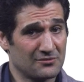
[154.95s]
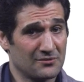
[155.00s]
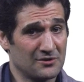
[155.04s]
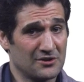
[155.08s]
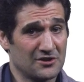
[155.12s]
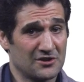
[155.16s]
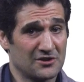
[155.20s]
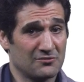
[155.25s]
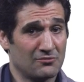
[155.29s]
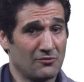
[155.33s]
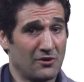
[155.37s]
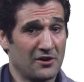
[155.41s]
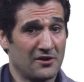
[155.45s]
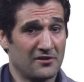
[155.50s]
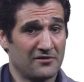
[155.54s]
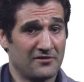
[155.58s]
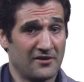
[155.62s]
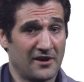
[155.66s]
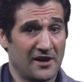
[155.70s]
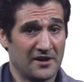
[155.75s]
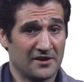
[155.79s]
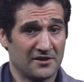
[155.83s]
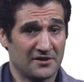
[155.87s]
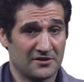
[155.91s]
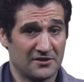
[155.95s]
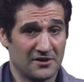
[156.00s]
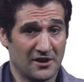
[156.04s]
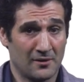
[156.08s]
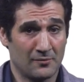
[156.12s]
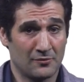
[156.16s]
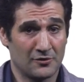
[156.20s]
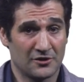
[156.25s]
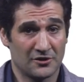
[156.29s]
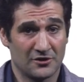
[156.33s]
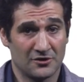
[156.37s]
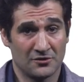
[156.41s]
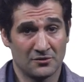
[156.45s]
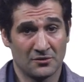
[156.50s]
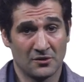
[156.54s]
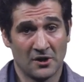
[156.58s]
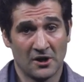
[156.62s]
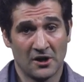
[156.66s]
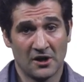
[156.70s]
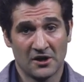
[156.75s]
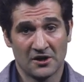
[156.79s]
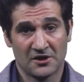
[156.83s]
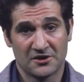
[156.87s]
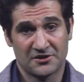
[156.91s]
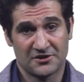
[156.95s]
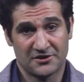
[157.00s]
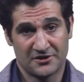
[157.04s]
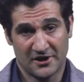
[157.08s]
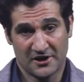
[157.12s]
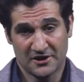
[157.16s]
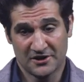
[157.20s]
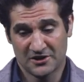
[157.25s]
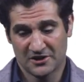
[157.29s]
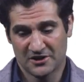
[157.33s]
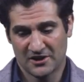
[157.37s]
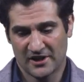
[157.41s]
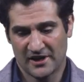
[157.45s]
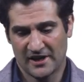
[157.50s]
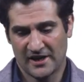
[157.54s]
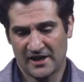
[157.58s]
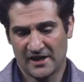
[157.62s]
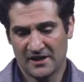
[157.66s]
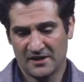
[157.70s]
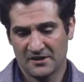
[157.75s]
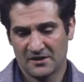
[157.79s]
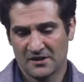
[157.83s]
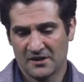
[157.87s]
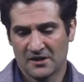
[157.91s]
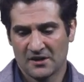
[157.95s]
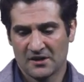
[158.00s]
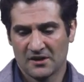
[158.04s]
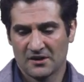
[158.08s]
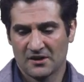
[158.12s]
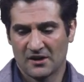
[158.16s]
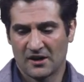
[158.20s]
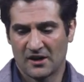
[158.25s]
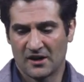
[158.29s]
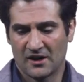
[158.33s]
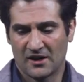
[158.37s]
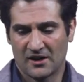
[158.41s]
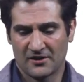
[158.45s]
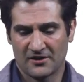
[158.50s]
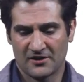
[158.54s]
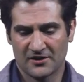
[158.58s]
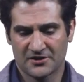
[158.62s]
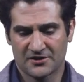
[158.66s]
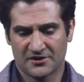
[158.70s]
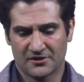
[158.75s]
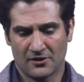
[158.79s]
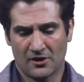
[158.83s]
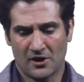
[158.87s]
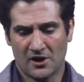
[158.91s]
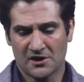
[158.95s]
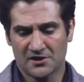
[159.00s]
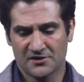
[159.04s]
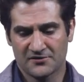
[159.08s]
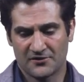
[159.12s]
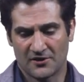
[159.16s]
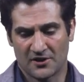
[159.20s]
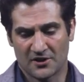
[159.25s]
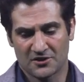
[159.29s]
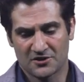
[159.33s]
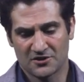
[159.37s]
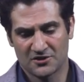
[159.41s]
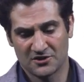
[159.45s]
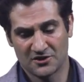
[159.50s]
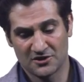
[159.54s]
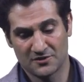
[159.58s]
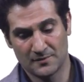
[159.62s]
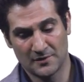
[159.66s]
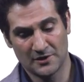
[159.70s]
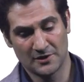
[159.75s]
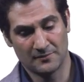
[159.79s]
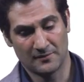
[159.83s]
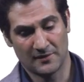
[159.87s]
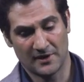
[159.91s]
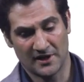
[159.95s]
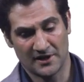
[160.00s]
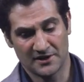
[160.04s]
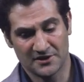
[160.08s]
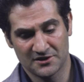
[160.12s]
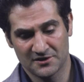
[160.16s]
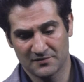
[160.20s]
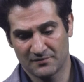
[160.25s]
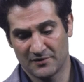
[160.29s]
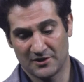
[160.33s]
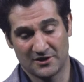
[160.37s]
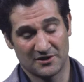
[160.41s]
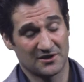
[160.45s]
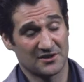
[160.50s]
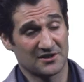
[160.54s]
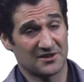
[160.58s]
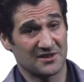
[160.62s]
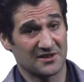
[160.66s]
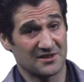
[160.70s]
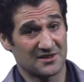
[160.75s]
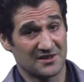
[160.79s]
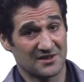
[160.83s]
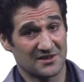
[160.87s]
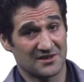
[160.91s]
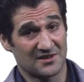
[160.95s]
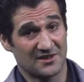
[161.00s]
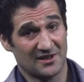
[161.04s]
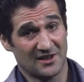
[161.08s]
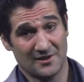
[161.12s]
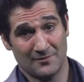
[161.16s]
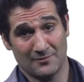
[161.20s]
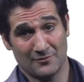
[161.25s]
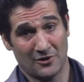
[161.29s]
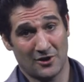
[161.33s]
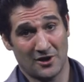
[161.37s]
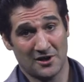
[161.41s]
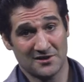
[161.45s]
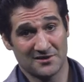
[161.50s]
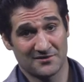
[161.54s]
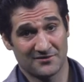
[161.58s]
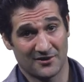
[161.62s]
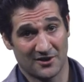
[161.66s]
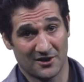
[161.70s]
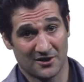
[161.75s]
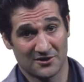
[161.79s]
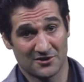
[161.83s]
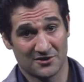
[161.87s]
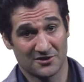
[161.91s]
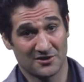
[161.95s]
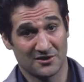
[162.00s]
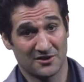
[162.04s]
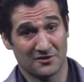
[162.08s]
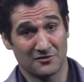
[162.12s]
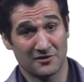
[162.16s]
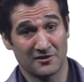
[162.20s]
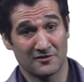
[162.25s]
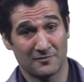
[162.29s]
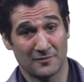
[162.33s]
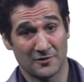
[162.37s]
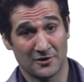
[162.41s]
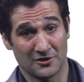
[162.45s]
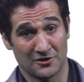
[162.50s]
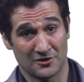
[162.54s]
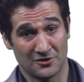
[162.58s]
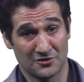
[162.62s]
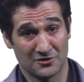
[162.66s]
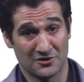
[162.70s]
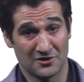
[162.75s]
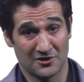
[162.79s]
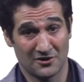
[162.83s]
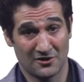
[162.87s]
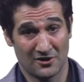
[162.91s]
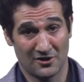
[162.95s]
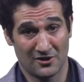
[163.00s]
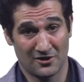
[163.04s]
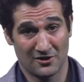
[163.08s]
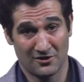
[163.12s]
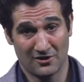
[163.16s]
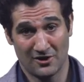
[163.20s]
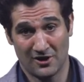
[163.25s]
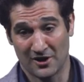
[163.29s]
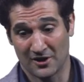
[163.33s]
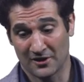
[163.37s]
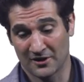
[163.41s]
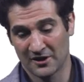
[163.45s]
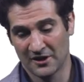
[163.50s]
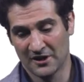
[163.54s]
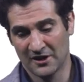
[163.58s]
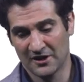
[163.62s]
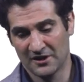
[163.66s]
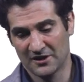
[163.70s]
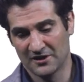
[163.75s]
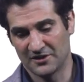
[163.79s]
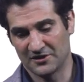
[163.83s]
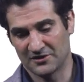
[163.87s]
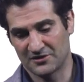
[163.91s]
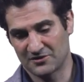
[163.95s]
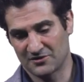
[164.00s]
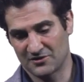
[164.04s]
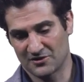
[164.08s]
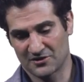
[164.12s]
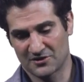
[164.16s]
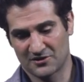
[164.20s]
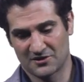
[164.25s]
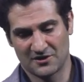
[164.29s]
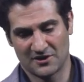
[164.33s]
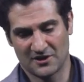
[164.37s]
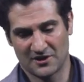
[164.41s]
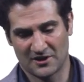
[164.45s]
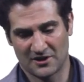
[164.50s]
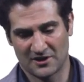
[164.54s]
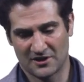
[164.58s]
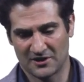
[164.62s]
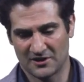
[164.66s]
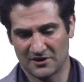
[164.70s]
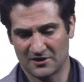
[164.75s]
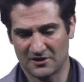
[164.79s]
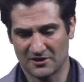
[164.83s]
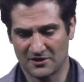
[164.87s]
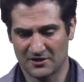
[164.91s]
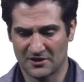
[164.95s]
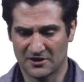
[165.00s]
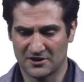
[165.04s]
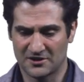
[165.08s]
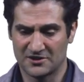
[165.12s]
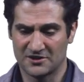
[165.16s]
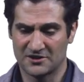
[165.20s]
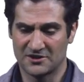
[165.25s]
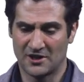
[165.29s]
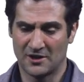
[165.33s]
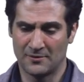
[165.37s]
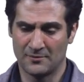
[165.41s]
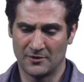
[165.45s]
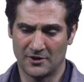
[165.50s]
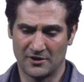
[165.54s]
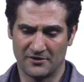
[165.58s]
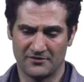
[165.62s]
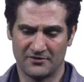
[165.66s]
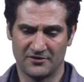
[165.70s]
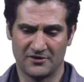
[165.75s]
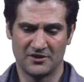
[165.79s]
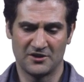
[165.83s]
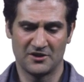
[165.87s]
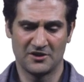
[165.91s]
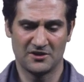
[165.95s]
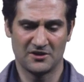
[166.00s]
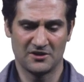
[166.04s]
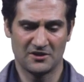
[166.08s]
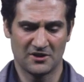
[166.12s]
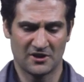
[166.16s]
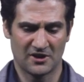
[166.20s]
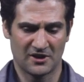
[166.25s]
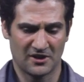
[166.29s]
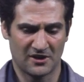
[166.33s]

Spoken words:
we just want to find a w such that this loss function is minimized. And this is the same loss function that we've been using all along. It's just a sum of the